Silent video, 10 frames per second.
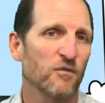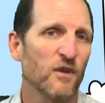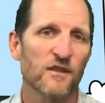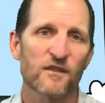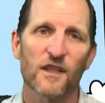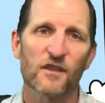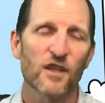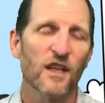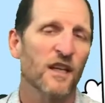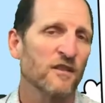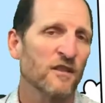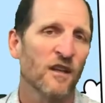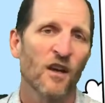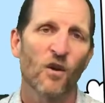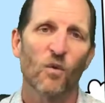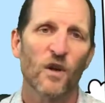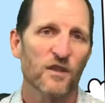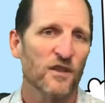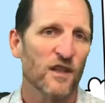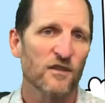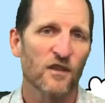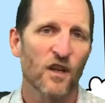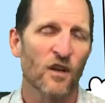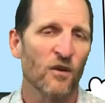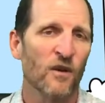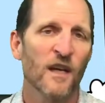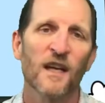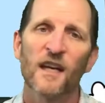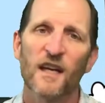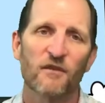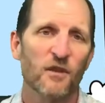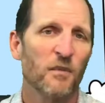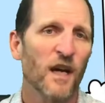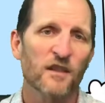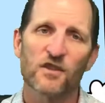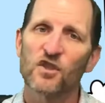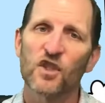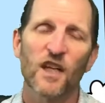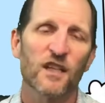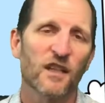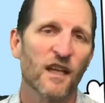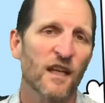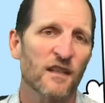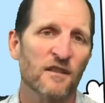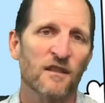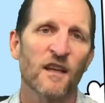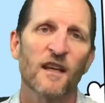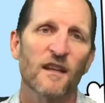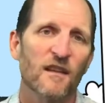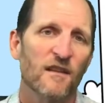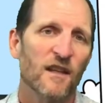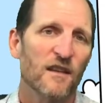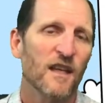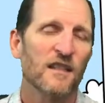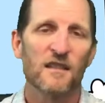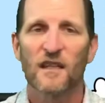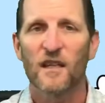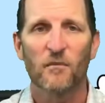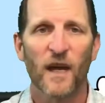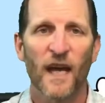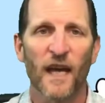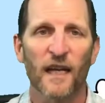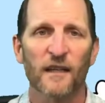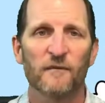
One says yes, one says no. If the box is checked yes, then they send it back.